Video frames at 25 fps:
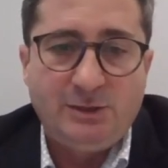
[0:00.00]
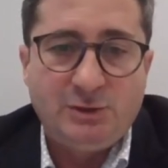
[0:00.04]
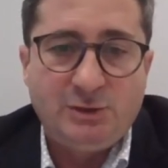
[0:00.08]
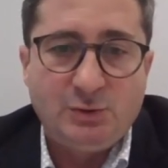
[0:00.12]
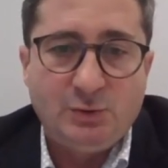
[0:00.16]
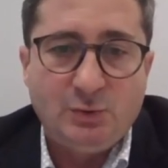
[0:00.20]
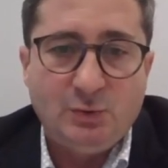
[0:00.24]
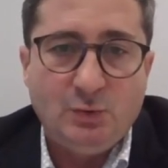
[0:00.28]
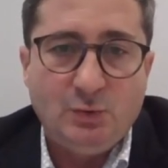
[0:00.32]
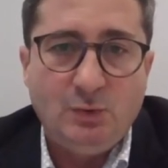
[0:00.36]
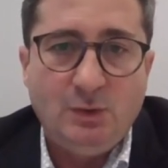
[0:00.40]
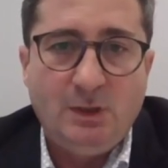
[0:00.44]

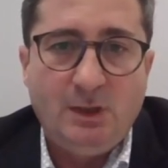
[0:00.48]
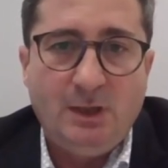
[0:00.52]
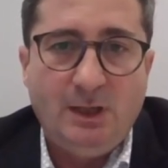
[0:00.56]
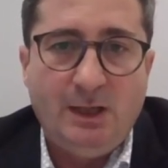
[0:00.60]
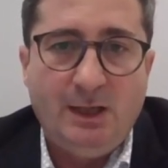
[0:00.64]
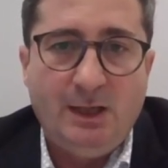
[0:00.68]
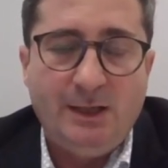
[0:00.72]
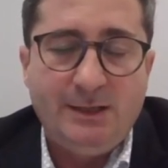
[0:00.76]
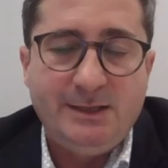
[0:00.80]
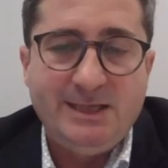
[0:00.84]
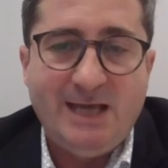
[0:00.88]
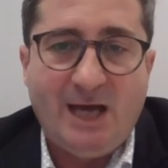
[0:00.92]
to
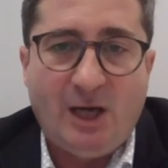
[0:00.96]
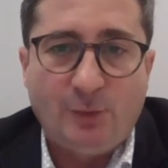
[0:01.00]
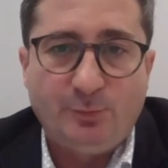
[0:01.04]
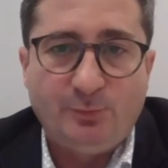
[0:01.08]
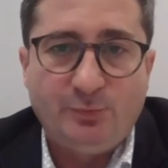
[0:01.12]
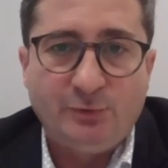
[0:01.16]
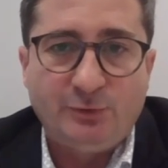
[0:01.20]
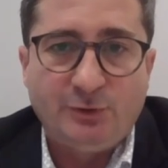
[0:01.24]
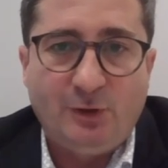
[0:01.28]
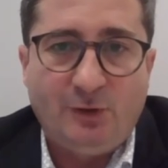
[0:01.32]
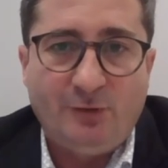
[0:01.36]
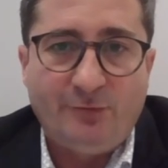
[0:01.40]
the
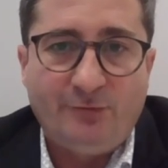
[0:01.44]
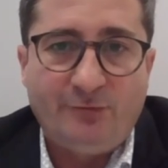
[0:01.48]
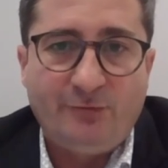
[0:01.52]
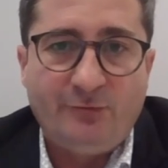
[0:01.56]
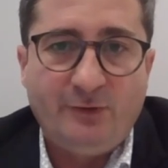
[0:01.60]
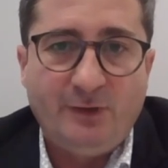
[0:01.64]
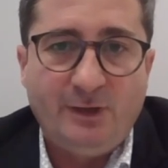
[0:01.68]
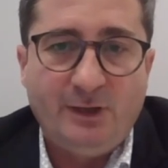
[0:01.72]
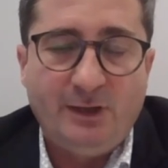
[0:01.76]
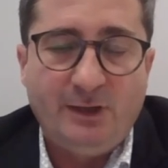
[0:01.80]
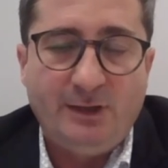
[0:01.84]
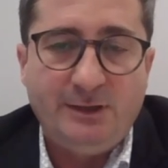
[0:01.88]
output of
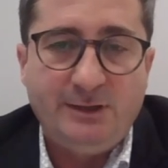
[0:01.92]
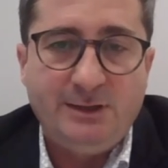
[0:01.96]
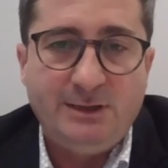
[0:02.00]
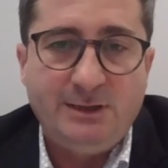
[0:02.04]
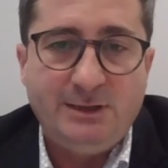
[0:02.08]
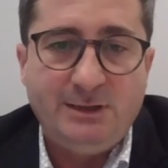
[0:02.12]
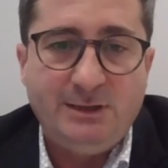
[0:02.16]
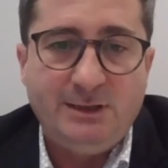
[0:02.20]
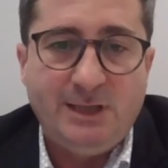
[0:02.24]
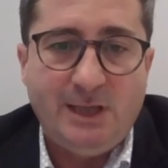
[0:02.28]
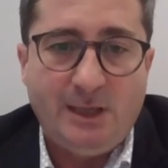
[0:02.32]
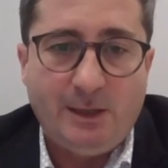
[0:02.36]

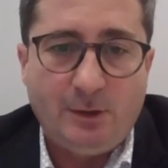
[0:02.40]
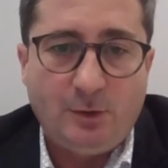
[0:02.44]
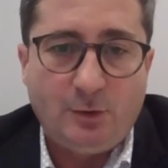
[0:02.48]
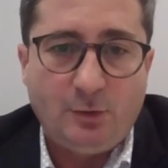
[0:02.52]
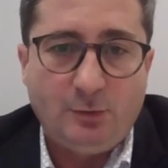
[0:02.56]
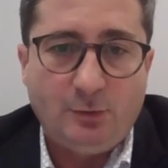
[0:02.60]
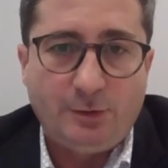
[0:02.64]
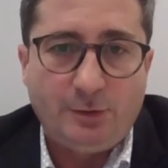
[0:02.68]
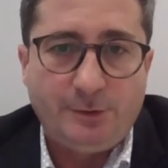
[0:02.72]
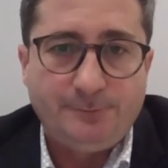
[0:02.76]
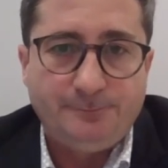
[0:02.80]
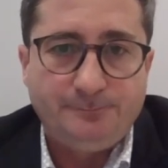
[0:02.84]
the
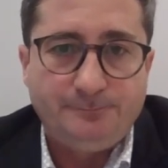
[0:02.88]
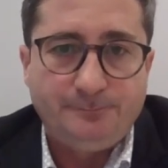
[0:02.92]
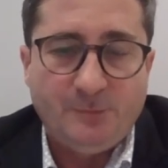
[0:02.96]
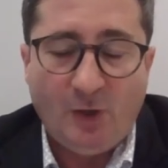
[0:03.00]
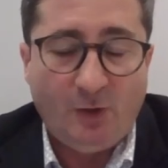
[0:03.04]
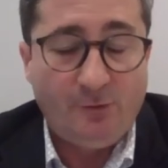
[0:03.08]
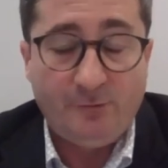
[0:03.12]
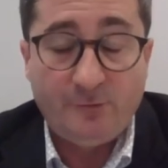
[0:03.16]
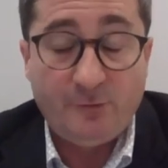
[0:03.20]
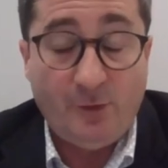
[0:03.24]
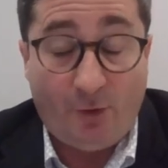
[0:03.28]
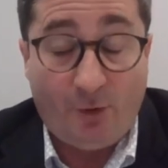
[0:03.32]
encoder,
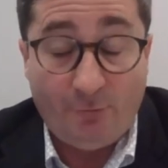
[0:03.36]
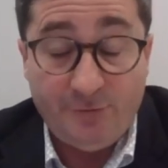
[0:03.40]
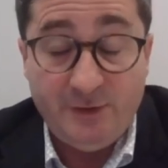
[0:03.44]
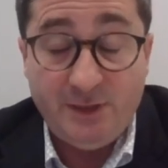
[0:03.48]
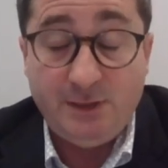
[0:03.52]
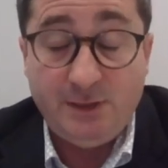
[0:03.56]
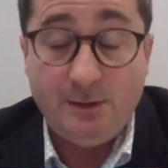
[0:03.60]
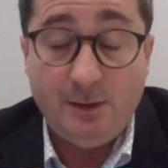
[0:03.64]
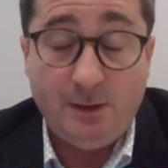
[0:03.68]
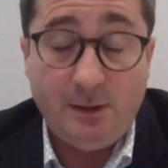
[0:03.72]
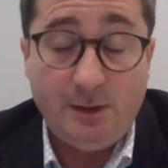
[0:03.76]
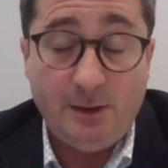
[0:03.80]
of
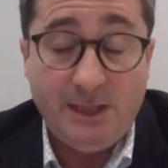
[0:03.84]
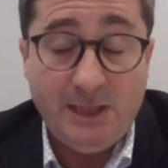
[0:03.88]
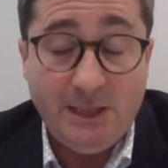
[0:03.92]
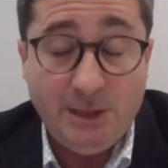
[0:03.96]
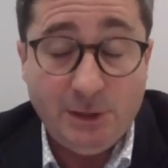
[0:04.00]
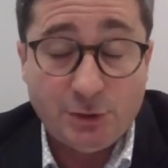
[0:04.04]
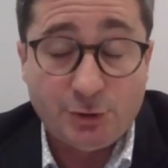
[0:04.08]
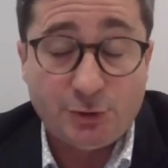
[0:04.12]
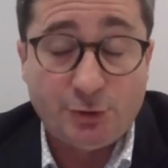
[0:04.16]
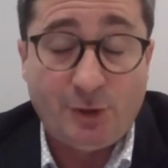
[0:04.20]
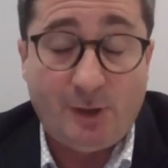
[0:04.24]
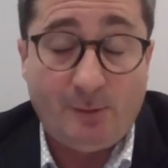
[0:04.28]
the
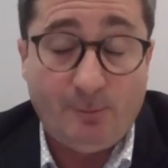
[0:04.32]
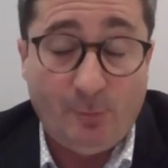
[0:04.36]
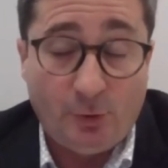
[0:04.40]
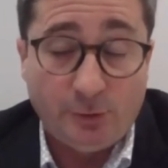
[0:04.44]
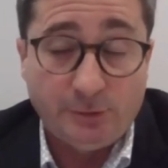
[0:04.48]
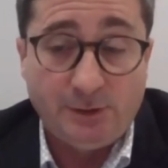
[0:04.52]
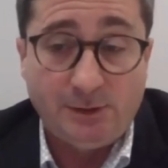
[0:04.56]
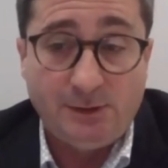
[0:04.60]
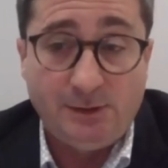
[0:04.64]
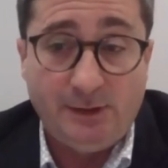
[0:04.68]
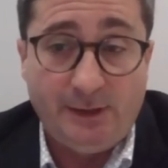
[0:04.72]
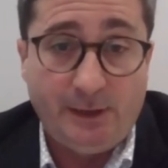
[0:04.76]

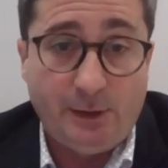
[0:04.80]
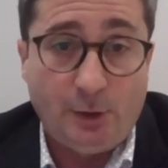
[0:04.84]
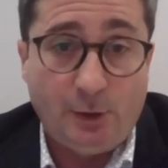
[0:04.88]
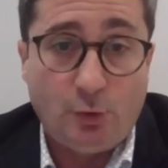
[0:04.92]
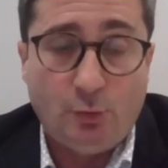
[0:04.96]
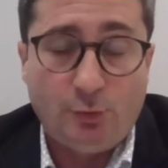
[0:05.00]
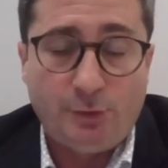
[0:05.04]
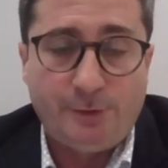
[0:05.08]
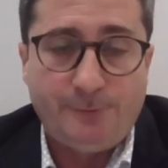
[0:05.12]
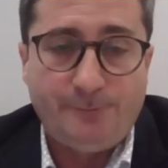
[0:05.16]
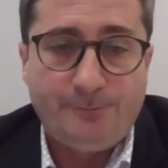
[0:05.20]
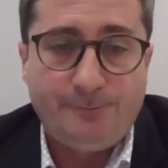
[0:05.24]
intramodal
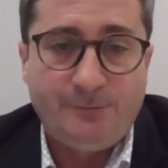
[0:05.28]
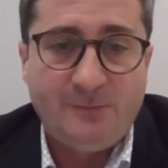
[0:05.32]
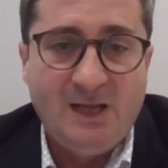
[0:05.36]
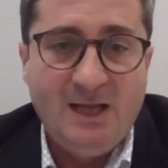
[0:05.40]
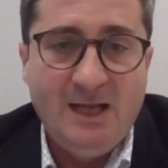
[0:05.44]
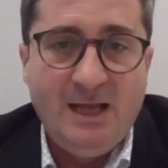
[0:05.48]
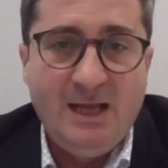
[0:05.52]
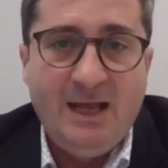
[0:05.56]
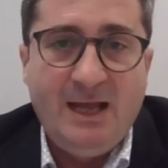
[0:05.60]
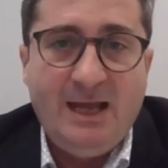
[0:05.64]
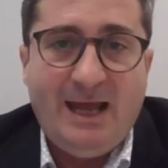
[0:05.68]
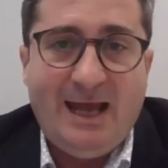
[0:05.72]
encoder.
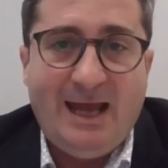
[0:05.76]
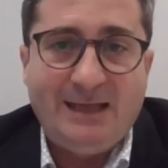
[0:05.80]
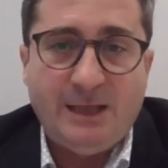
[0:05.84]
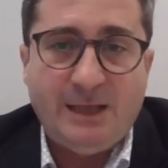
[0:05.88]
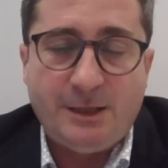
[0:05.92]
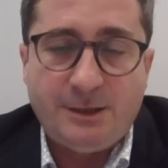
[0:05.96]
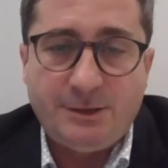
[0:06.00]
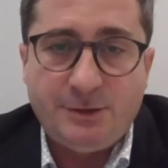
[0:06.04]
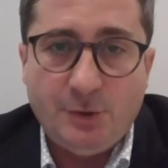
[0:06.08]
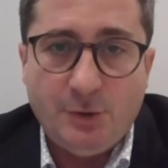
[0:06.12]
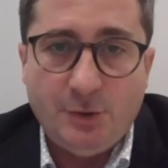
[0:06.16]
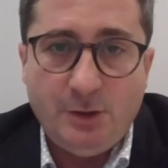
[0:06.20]

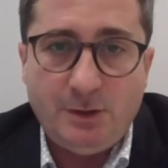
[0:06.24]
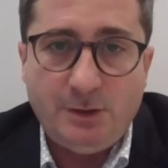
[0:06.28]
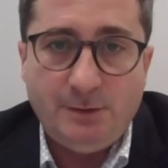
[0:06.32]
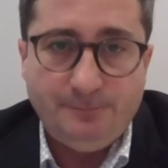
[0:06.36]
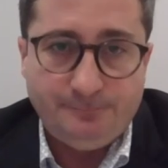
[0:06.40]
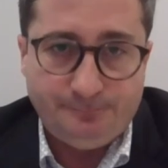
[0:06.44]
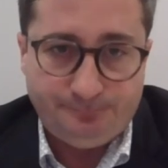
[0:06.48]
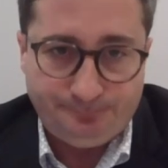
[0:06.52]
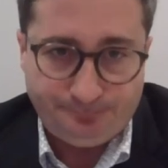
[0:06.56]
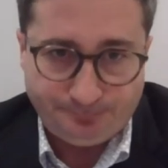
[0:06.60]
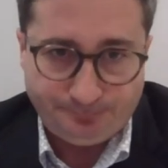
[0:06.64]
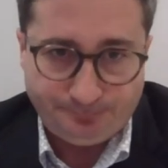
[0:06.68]
And the third